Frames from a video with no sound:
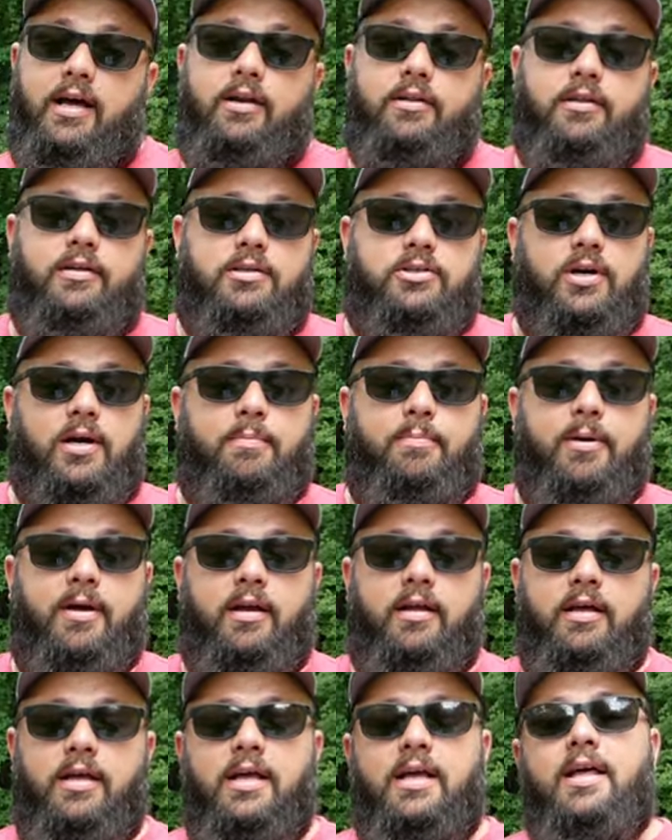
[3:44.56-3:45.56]
out of the truck
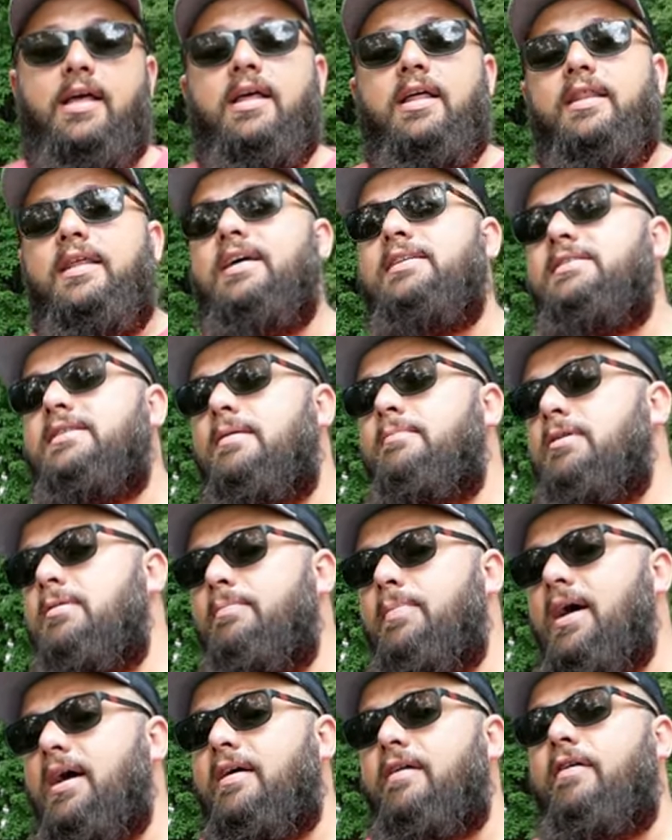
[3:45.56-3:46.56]
bed. That sent me
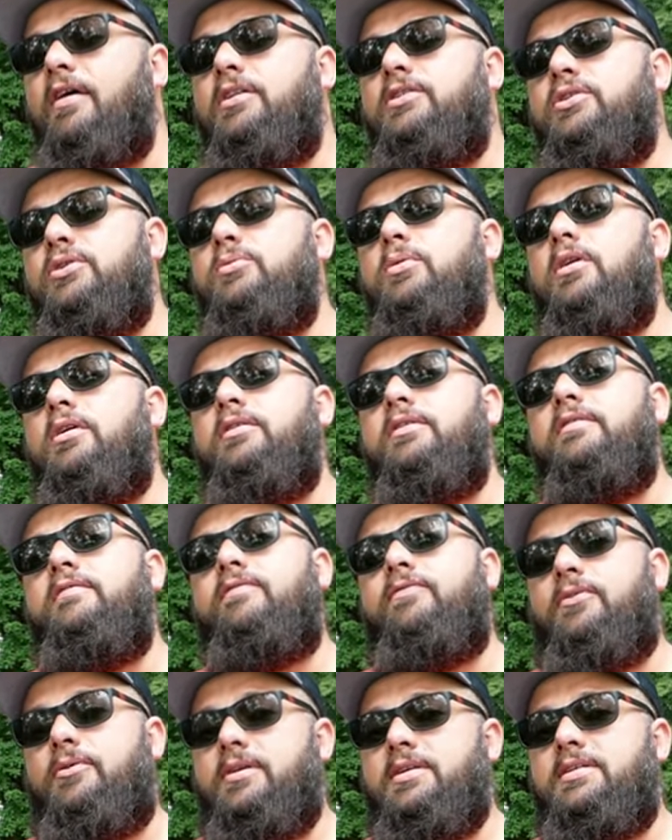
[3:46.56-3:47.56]
back
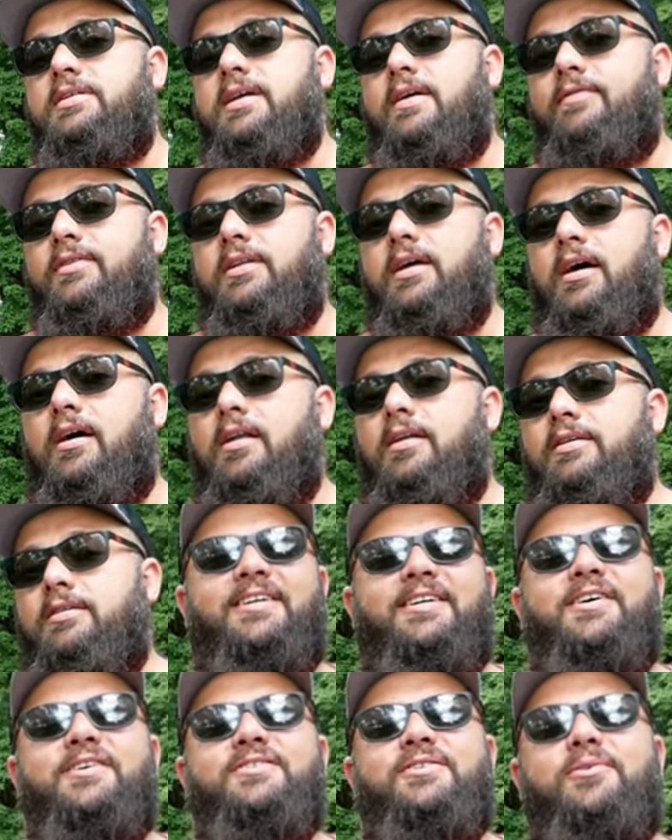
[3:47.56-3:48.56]

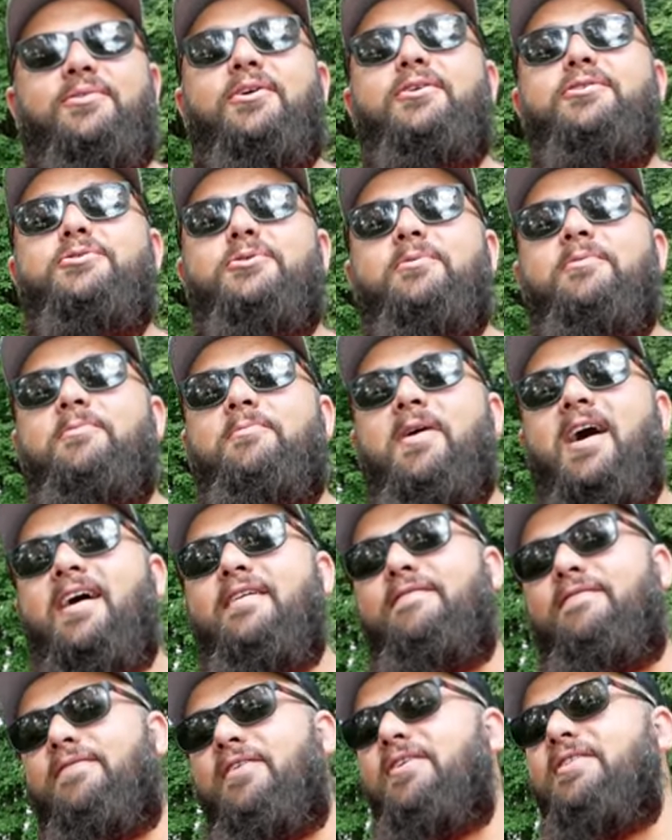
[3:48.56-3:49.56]
$247. So those were
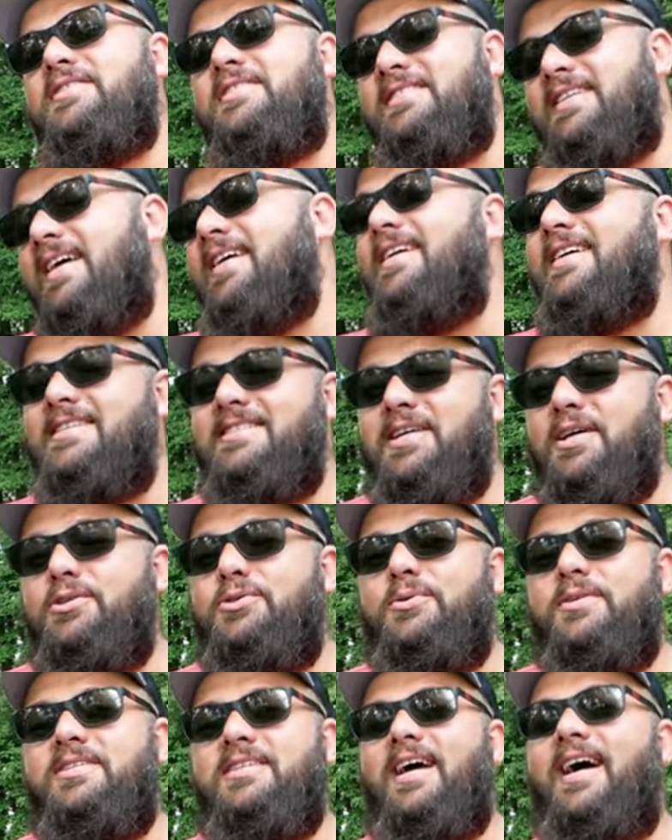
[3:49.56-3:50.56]
my first 10
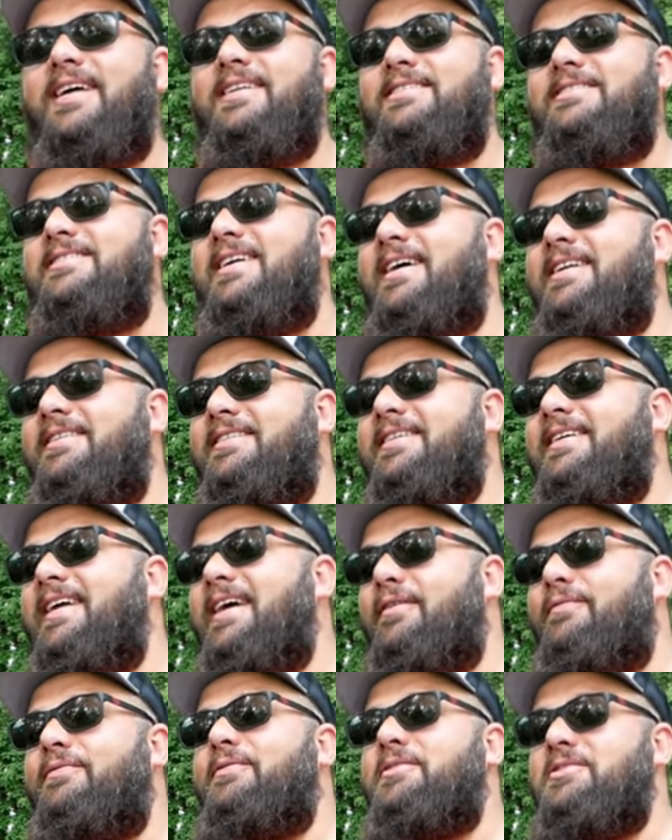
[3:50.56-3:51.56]
accessories I decided to
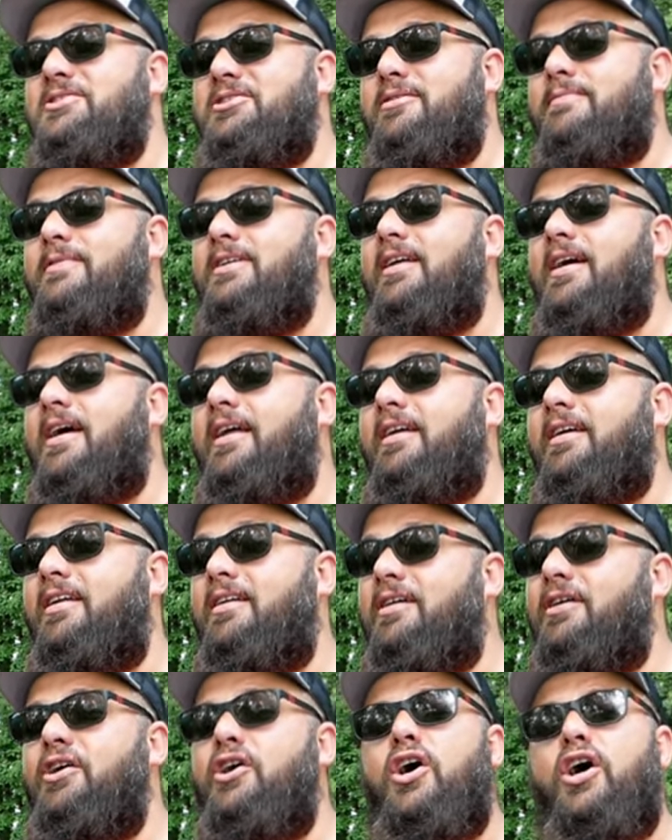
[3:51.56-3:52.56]
get for the Jeep
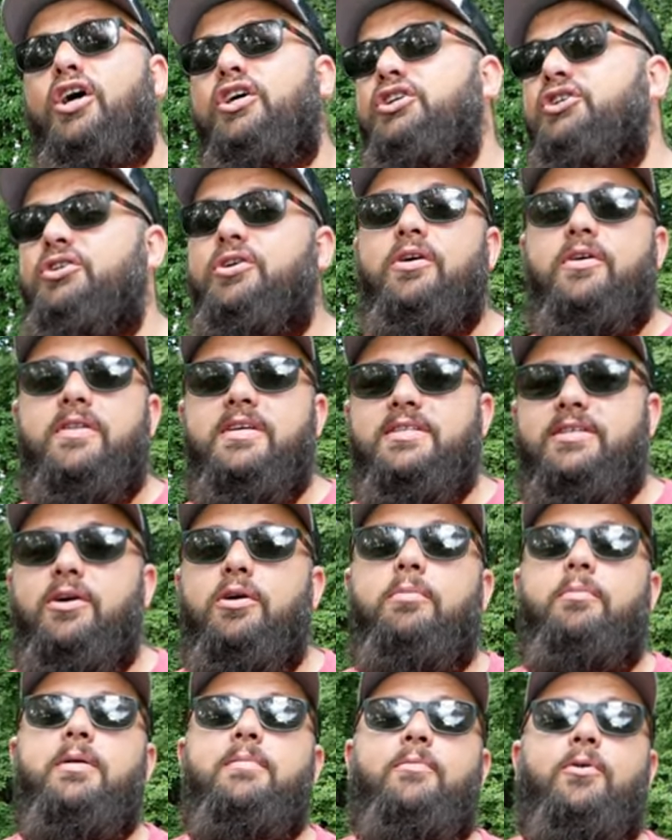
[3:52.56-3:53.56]
Gladiator. Sure, there's
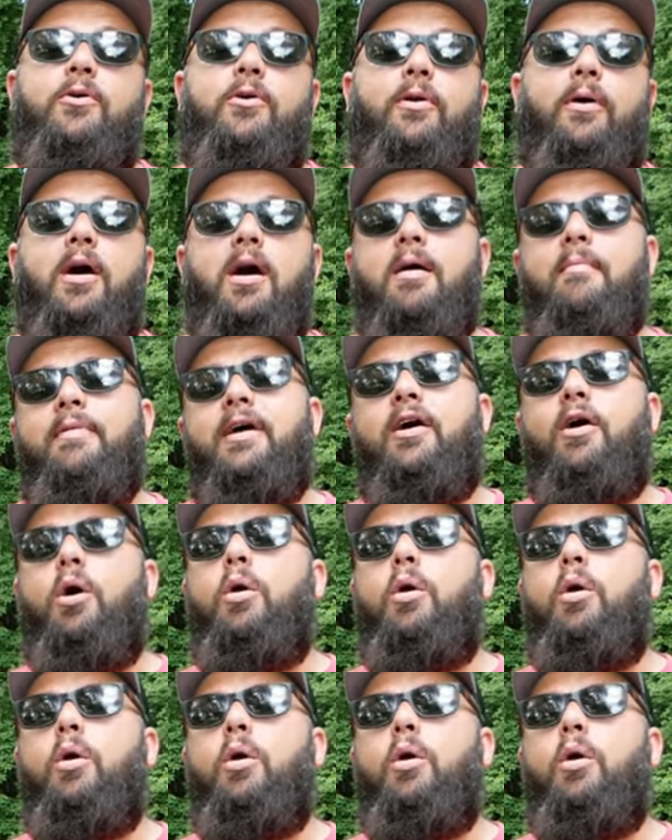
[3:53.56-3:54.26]
going to be more, but